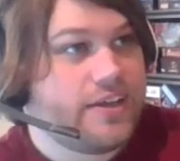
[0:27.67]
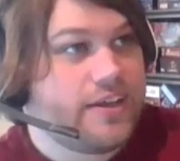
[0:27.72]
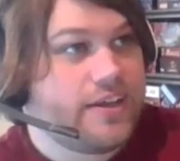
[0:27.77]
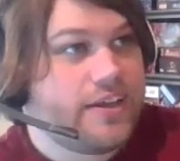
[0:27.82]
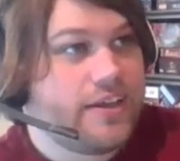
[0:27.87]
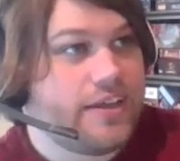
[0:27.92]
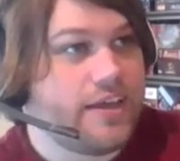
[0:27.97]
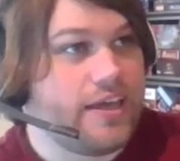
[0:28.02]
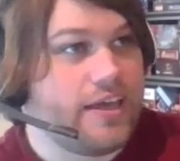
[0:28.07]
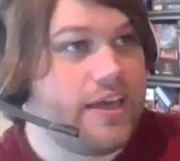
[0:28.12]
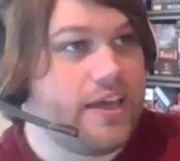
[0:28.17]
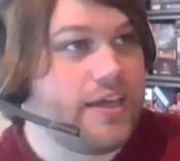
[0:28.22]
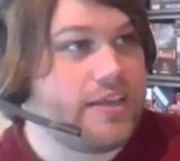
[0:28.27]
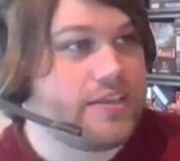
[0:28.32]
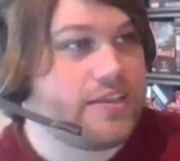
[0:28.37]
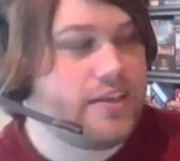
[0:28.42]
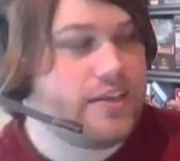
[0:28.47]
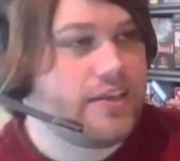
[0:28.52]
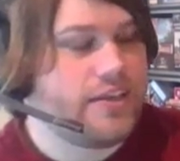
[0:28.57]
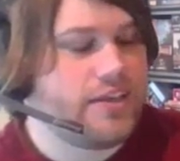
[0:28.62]

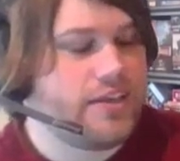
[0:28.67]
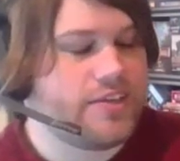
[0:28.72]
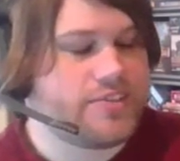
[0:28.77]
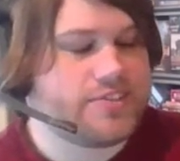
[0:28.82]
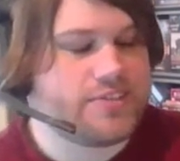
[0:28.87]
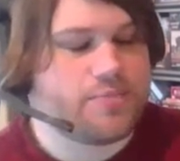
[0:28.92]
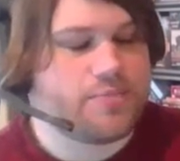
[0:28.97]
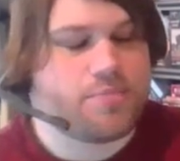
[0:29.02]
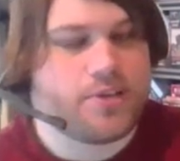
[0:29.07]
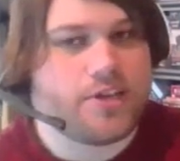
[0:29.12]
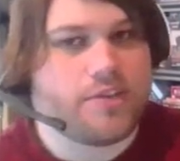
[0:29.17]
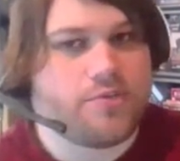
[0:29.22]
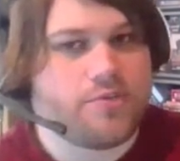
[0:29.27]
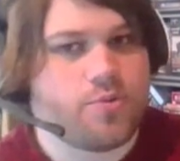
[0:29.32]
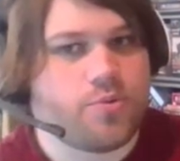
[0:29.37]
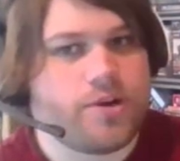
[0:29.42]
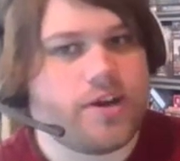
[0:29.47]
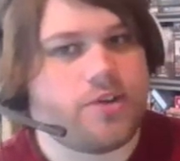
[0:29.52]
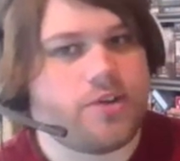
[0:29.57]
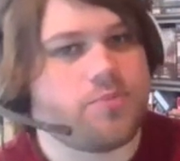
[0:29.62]
it's a bit of a
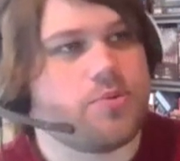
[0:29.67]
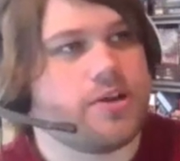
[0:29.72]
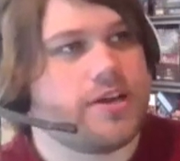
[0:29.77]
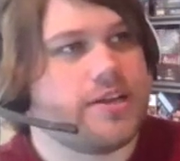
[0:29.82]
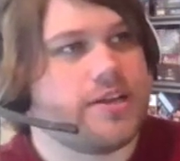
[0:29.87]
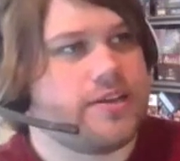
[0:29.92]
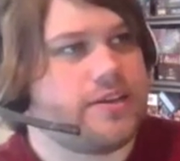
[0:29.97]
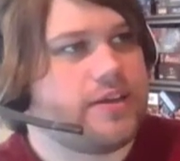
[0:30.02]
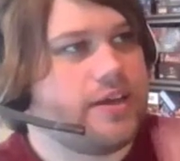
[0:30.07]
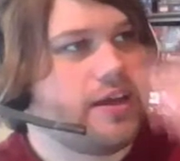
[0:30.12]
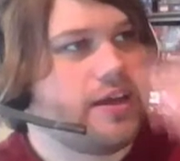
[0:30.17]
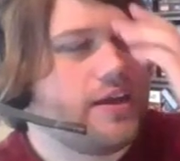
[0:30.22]
weird one.